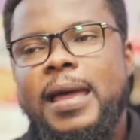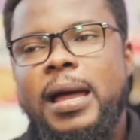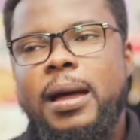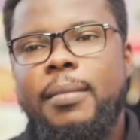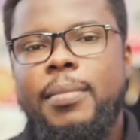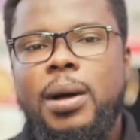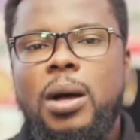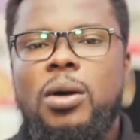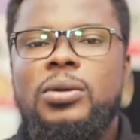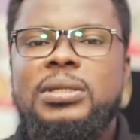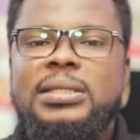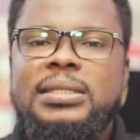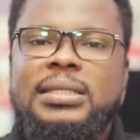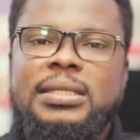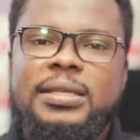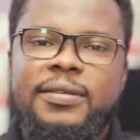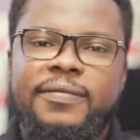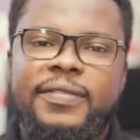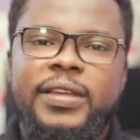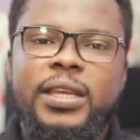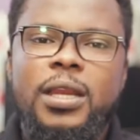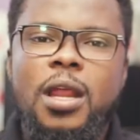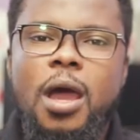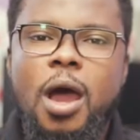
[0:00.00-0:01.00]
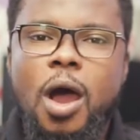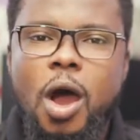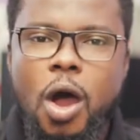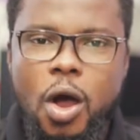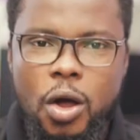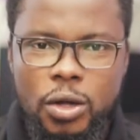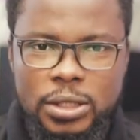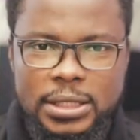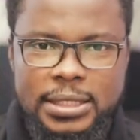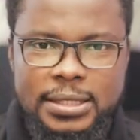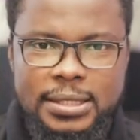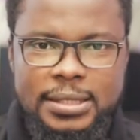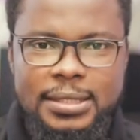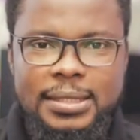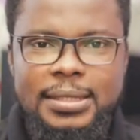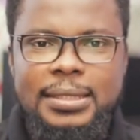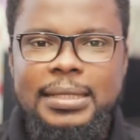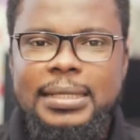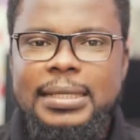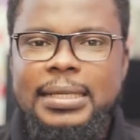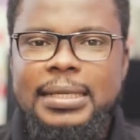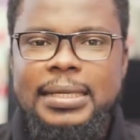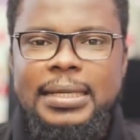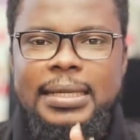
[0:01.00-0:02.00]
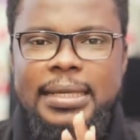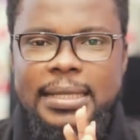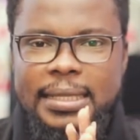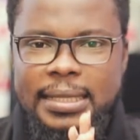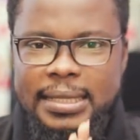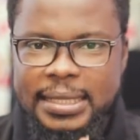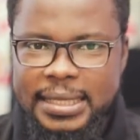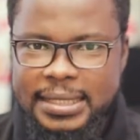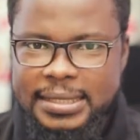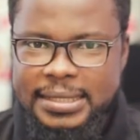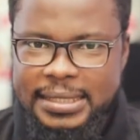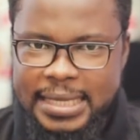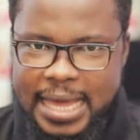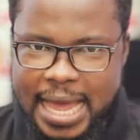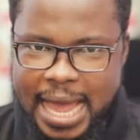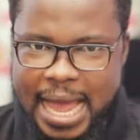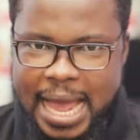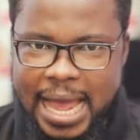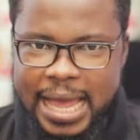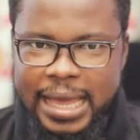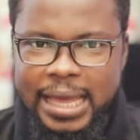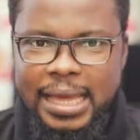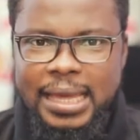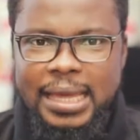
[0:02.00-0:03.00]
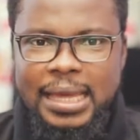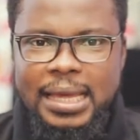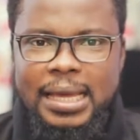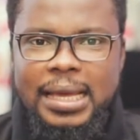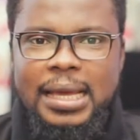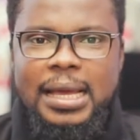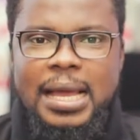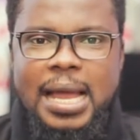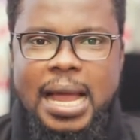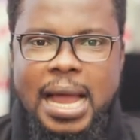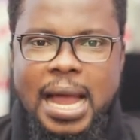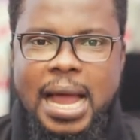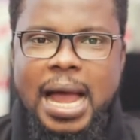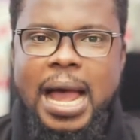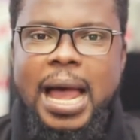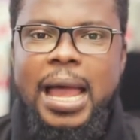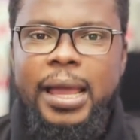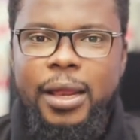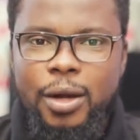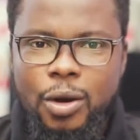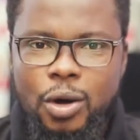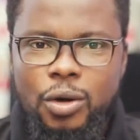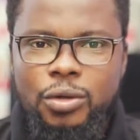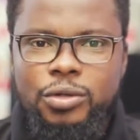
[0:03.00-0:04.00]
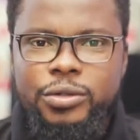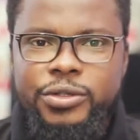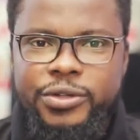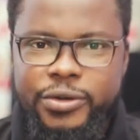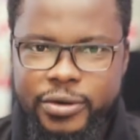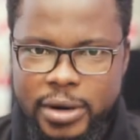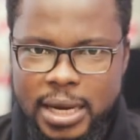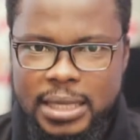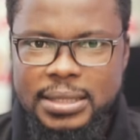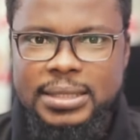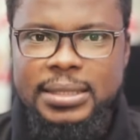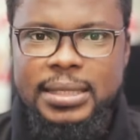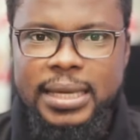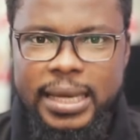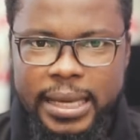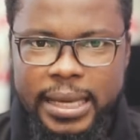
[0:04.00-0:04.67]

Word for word: About Stephen Arts, this guy, I don't trust